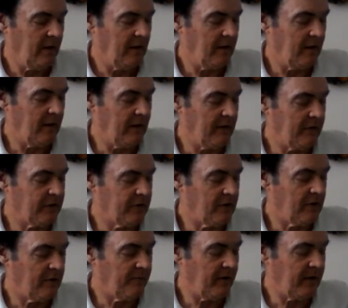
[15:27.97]
Uh, F
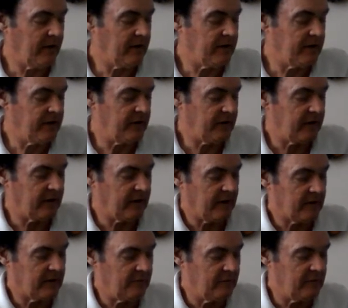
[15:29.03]
sharp and D. They
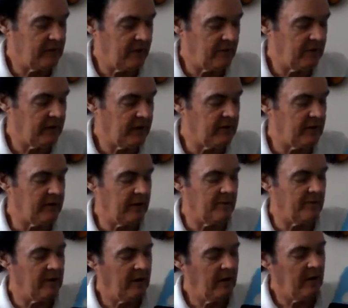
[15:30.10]
come, no, we didn't do
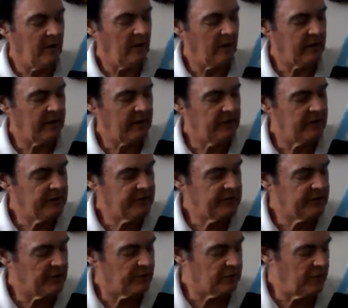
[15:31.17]
that one. Okay, this
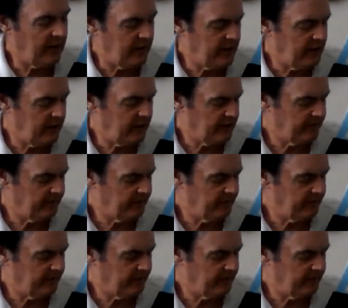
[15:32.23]
is a red